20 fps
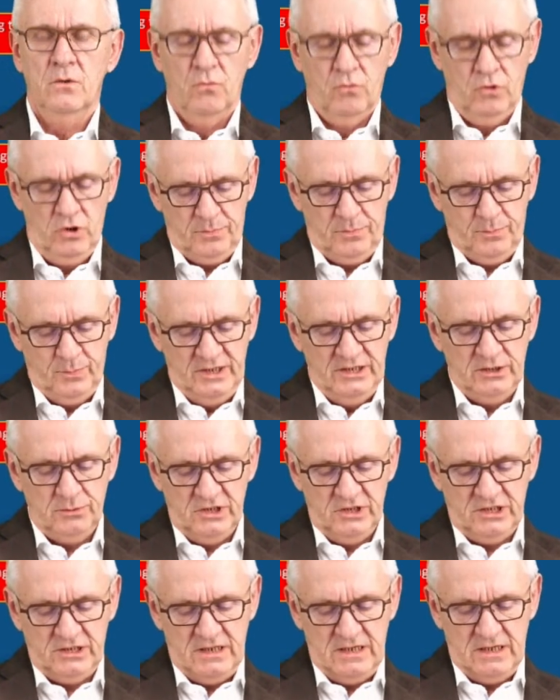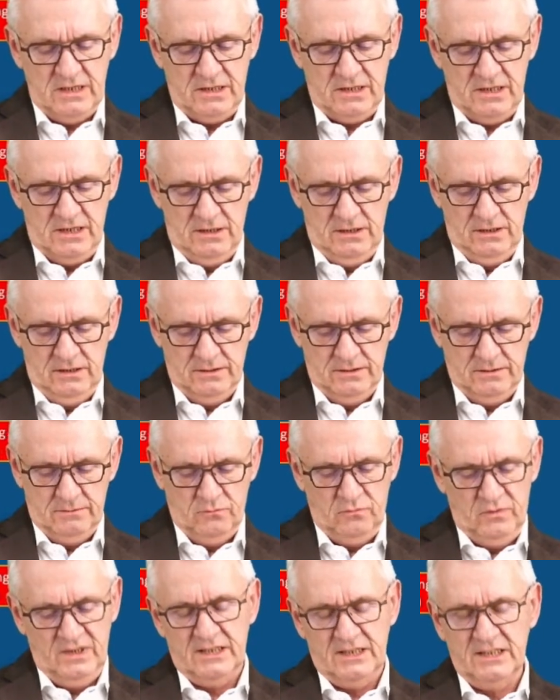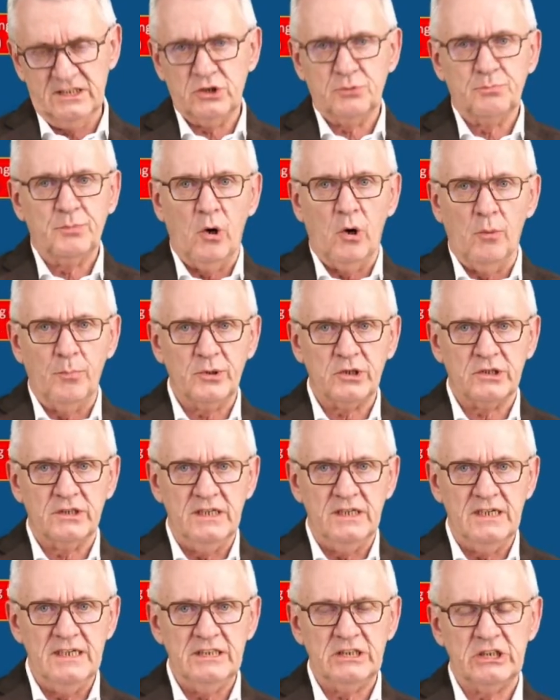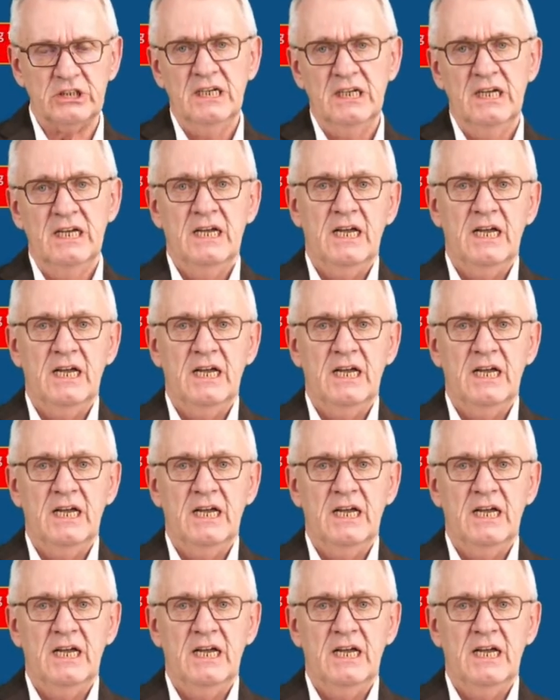Workpiece material with its properties